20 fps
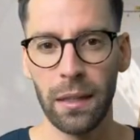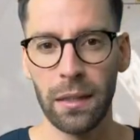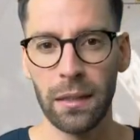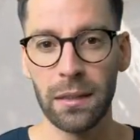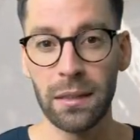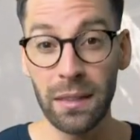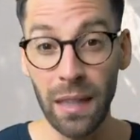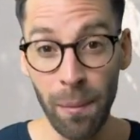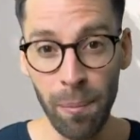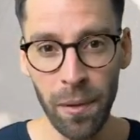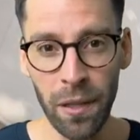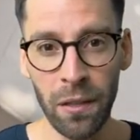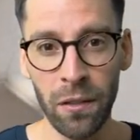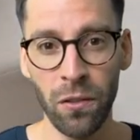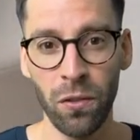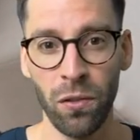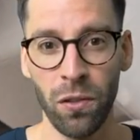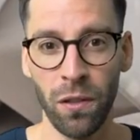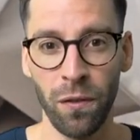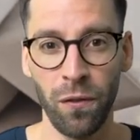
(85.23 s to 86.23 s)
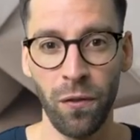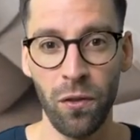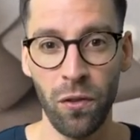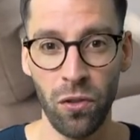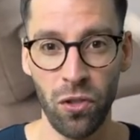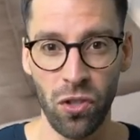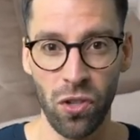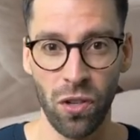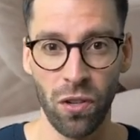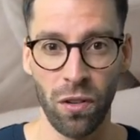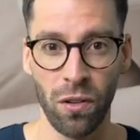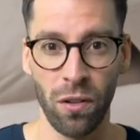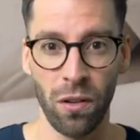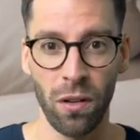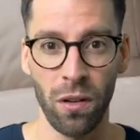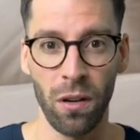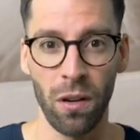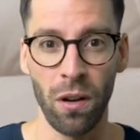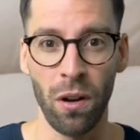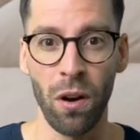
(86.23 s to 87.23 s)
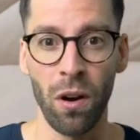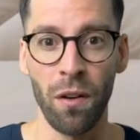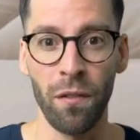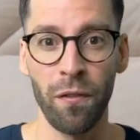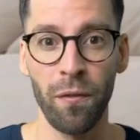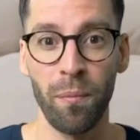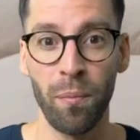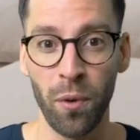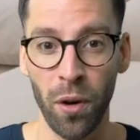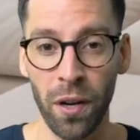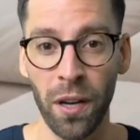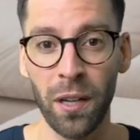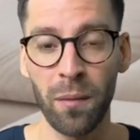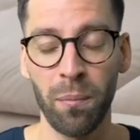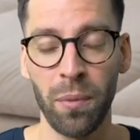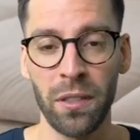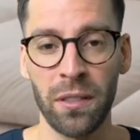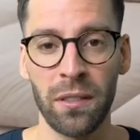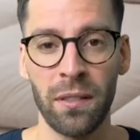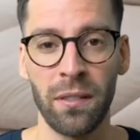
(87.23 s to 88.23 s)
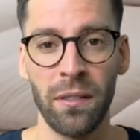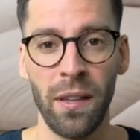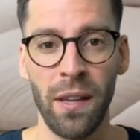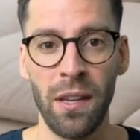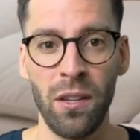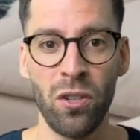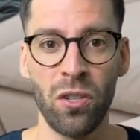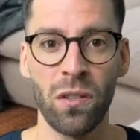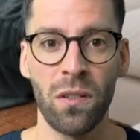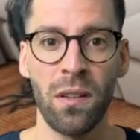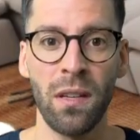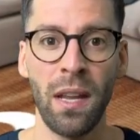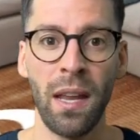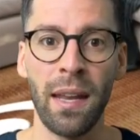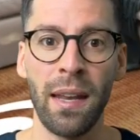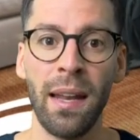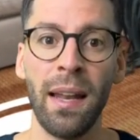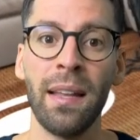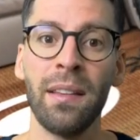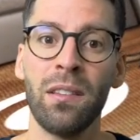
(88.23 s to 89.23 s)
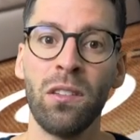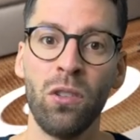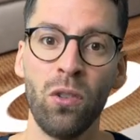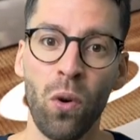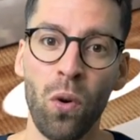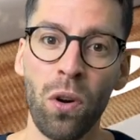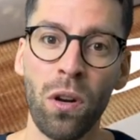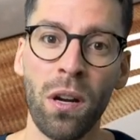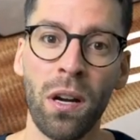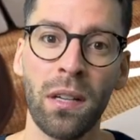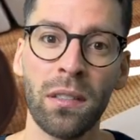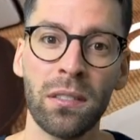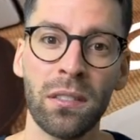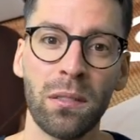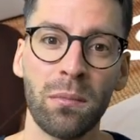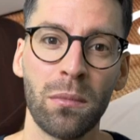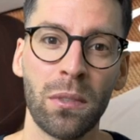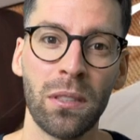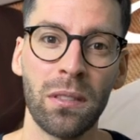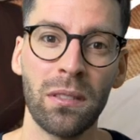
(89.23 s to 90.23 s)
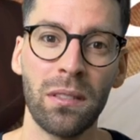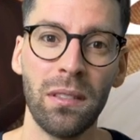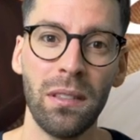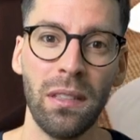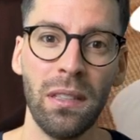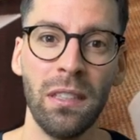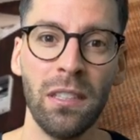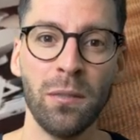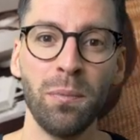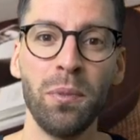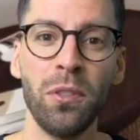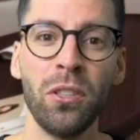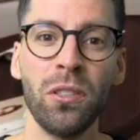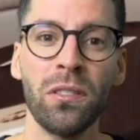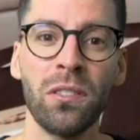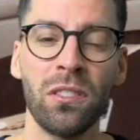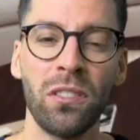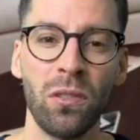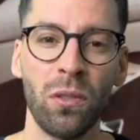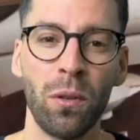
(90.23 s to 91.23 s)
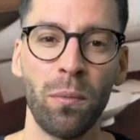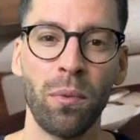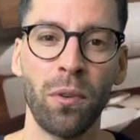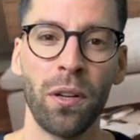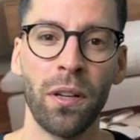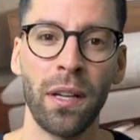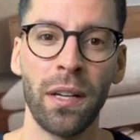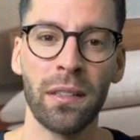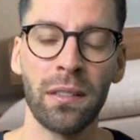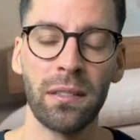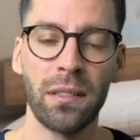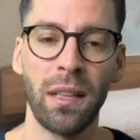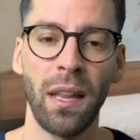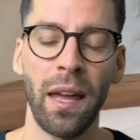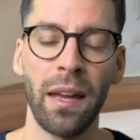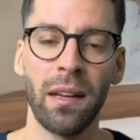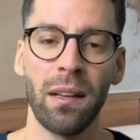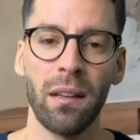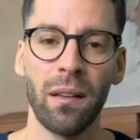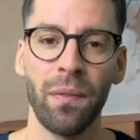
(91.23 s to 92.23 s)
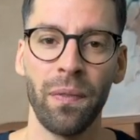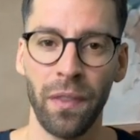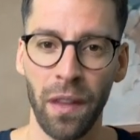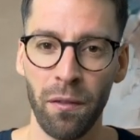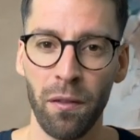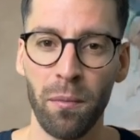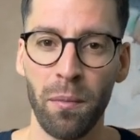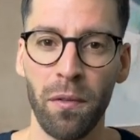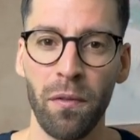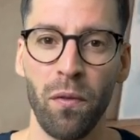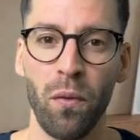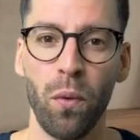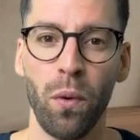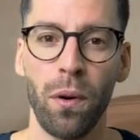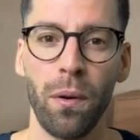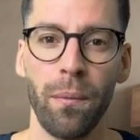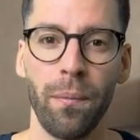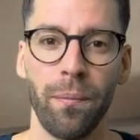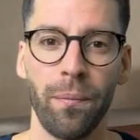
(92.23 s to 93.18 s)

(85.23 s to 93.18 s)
Step into the future of product presentation and let your customers experience your products like never before.